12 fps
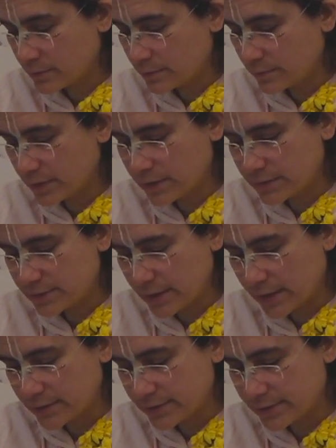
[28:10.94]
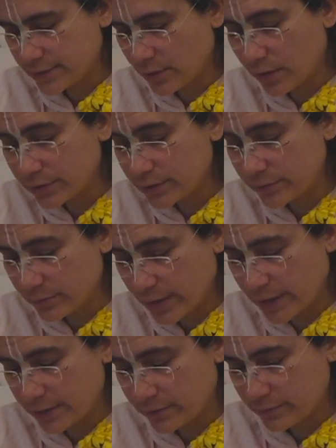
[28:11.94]
because that is the only
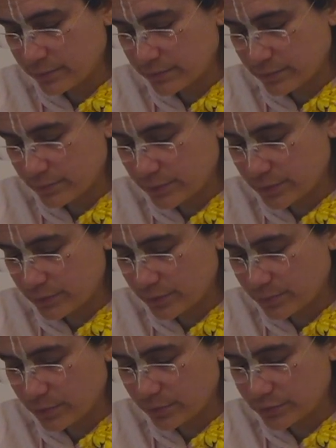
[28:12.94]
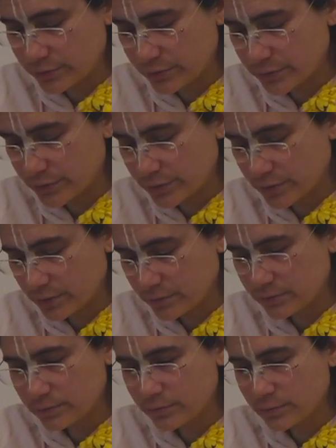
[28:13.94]
way to approach Krishna.
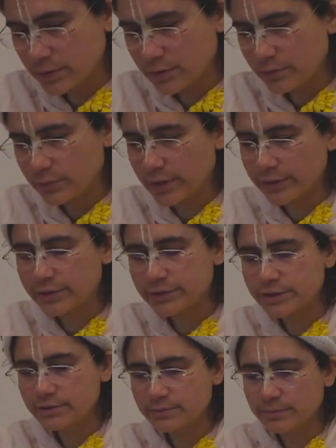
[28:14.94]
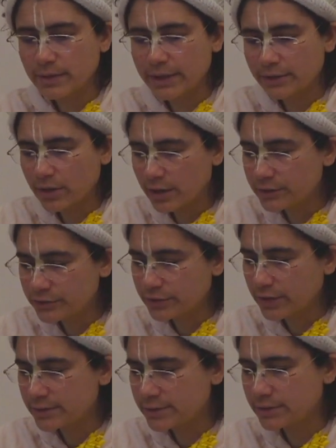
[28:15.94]
Whereas, by
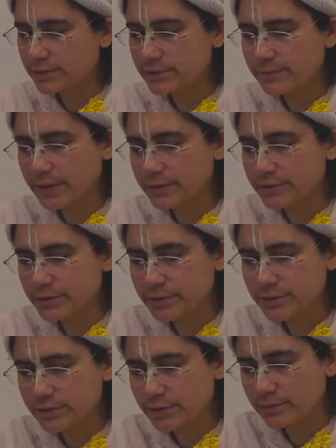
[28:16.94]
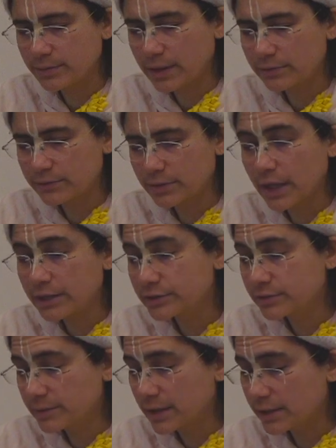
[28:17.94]
contrast, it is mentioned about
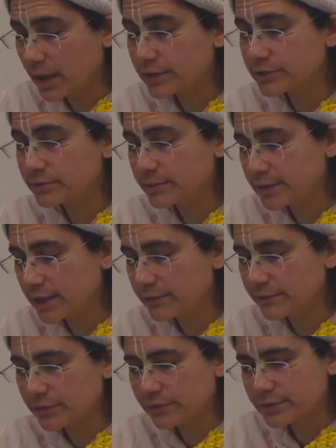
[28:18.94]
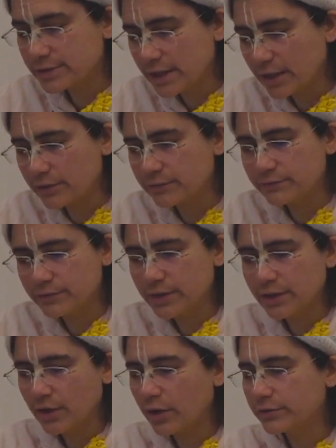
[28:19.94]
Lakshmi, that Lakshmi Devi herself,
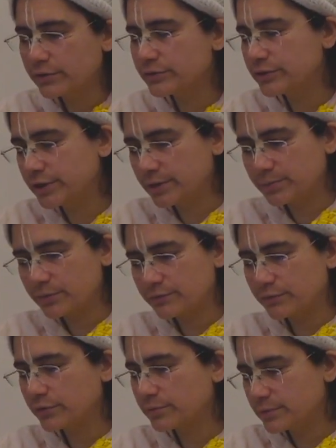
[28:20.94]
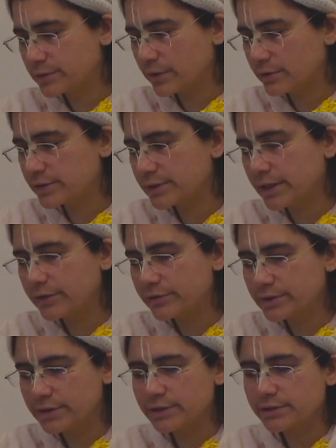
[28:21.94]
although she performed
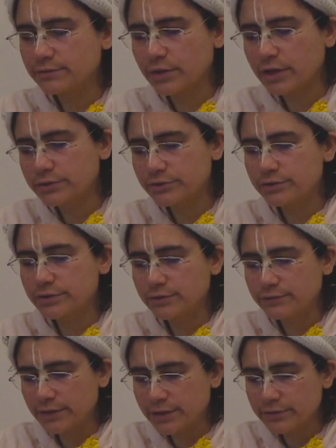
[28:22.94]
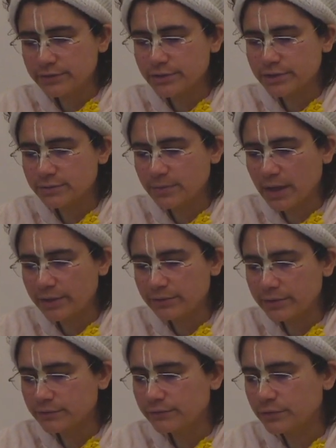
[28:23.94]
austerities for hundreds of years,
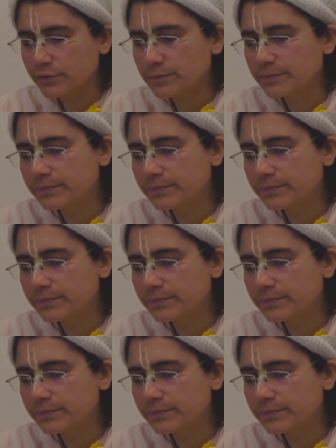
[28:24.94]
aspiring for